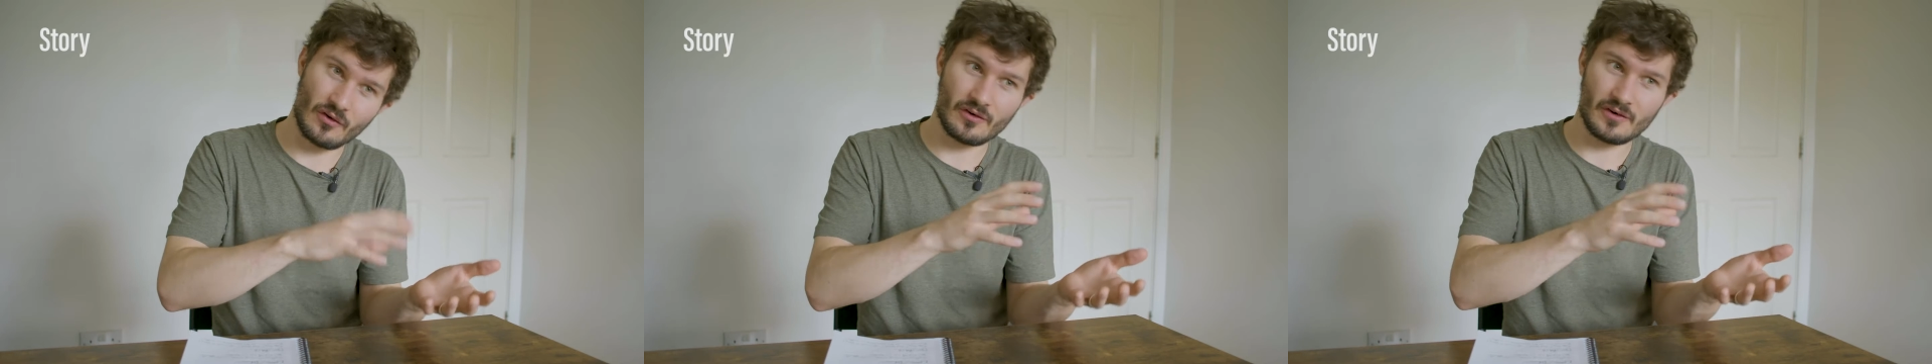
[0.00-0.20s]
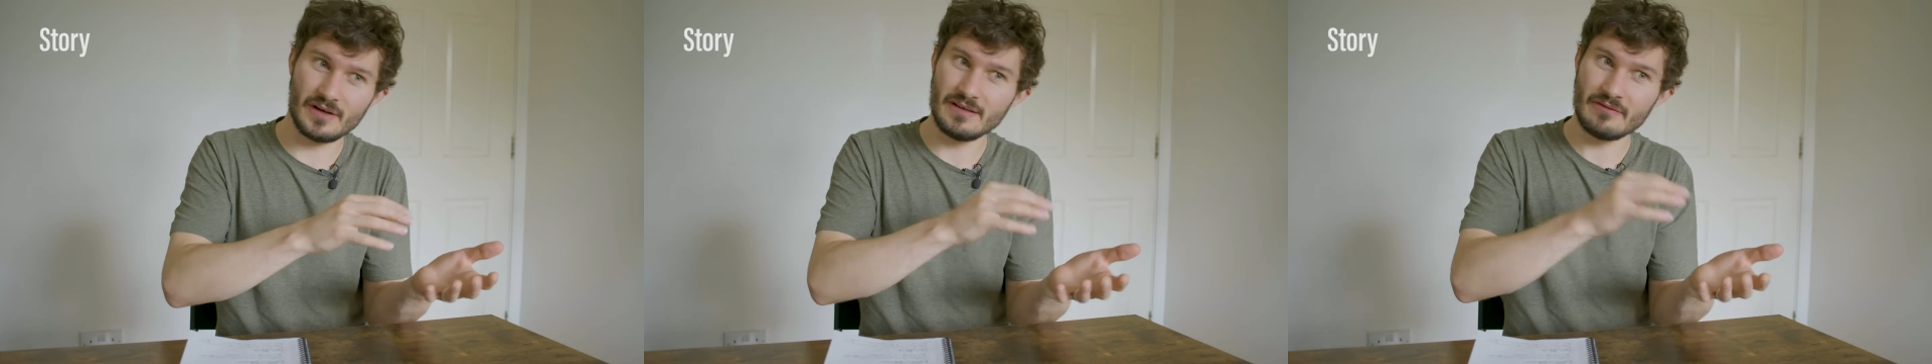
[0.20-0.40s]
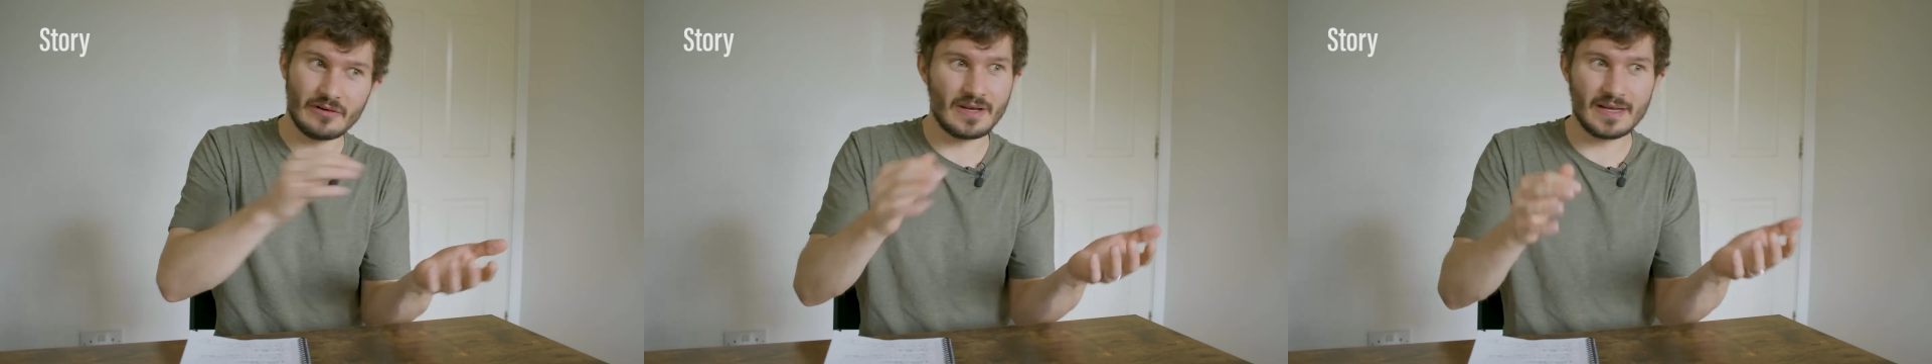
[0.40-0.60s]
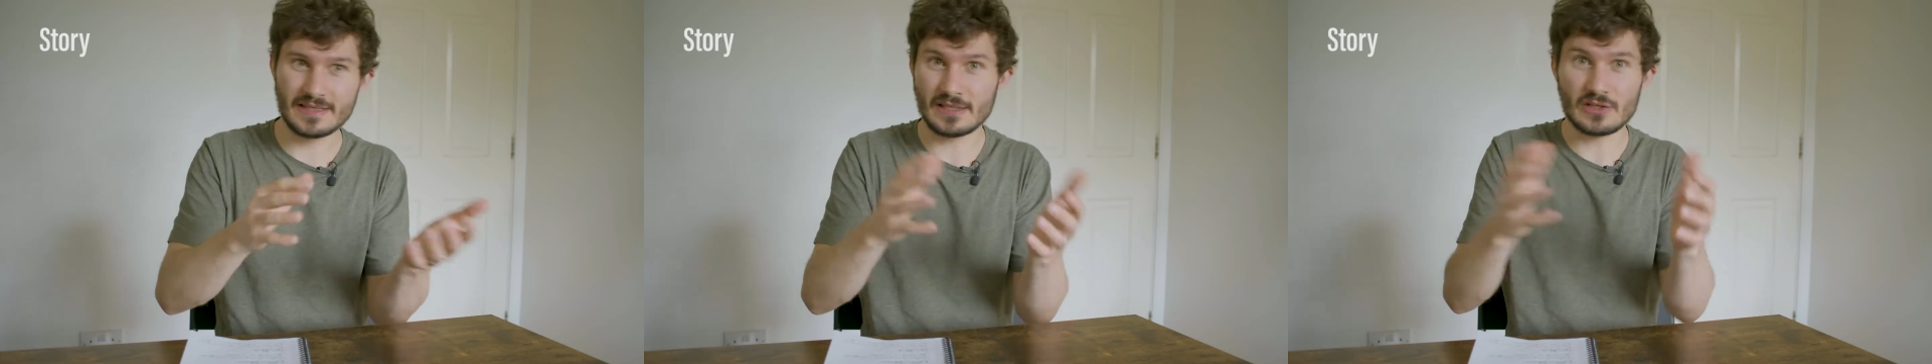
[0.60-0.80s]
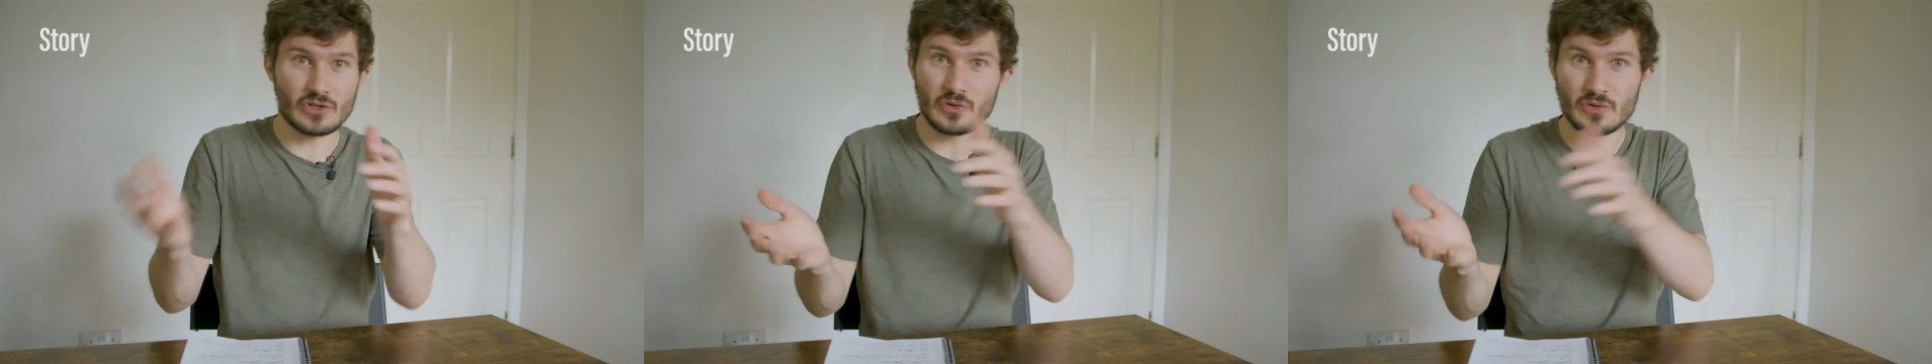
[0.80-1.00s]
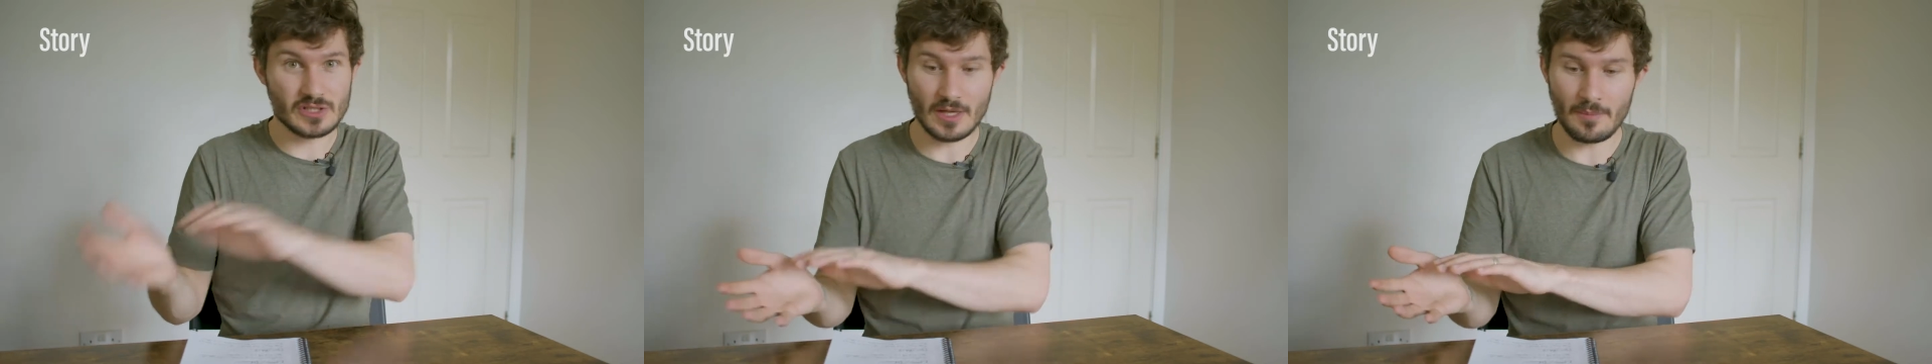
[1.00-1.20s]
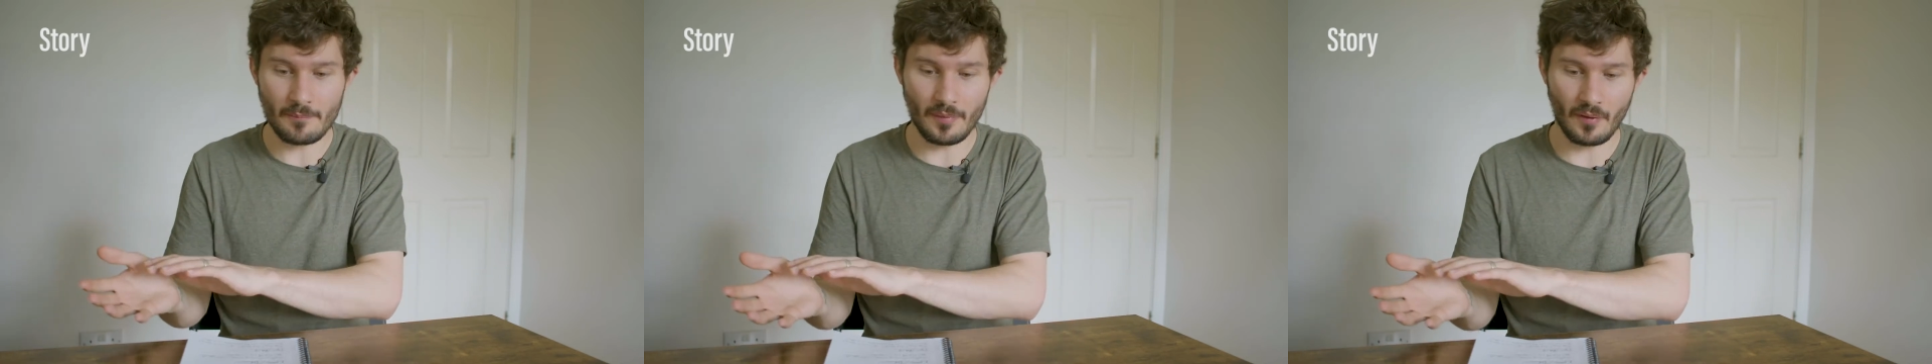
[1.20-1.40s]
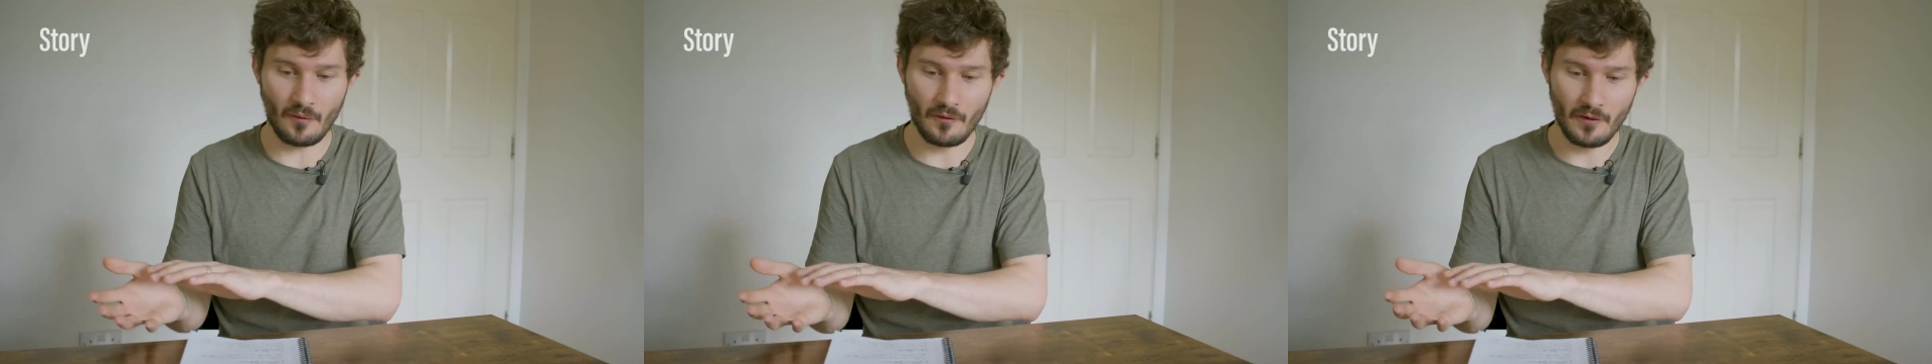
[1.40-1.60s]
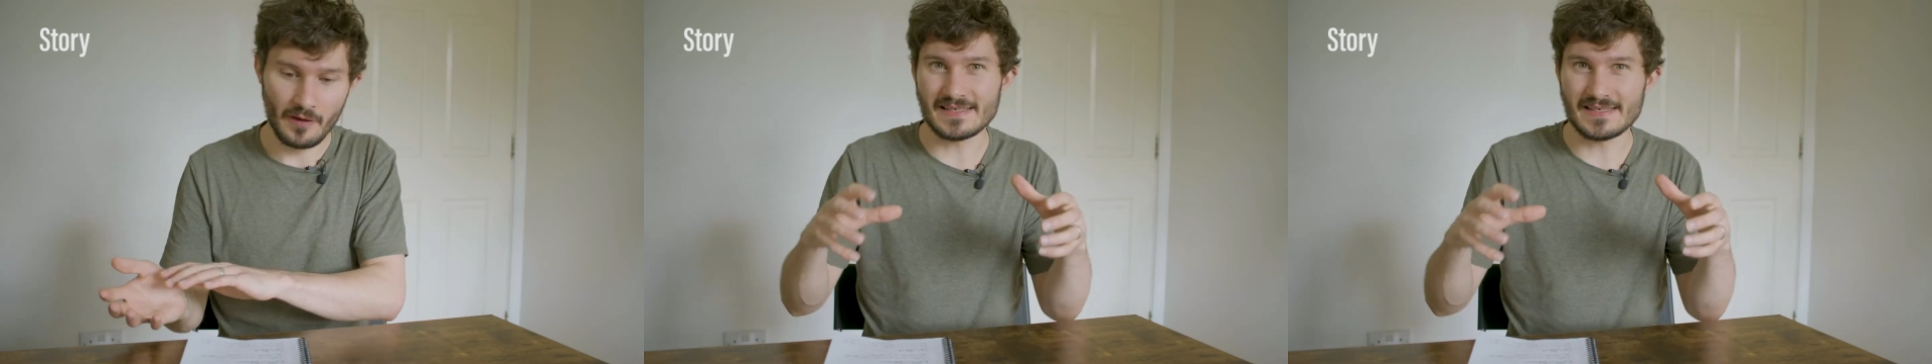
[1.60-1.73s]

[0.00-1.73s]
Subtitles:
or even is it too simple?